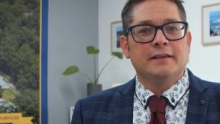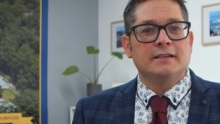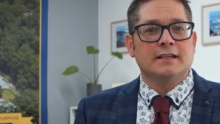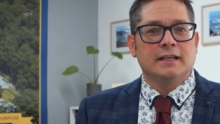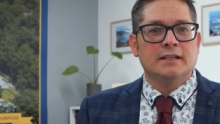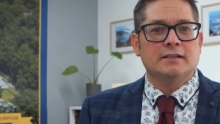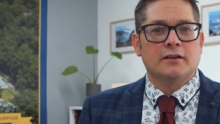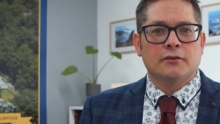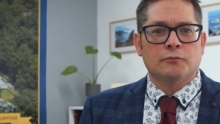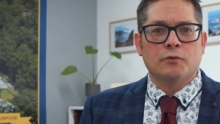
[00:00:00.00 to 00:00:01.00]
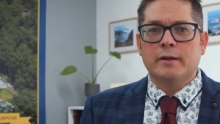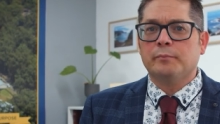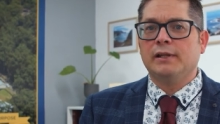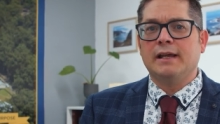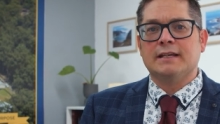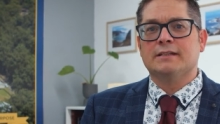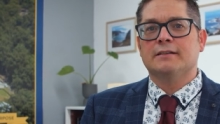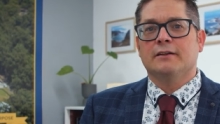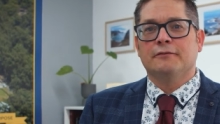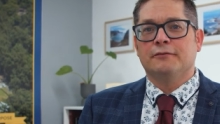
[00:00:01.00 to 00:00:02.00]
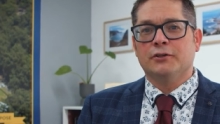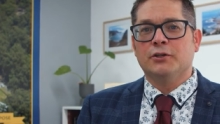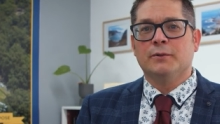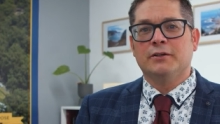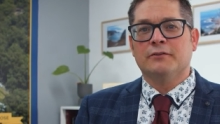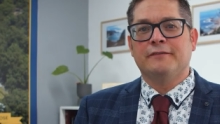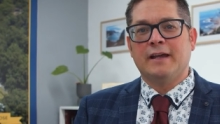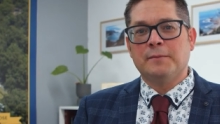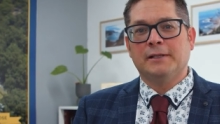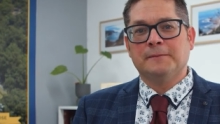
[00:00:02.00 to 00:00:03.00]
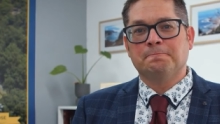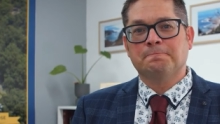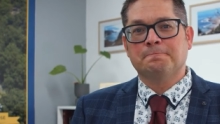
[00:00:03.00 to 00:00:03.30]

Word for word: this is the right place for you and your family.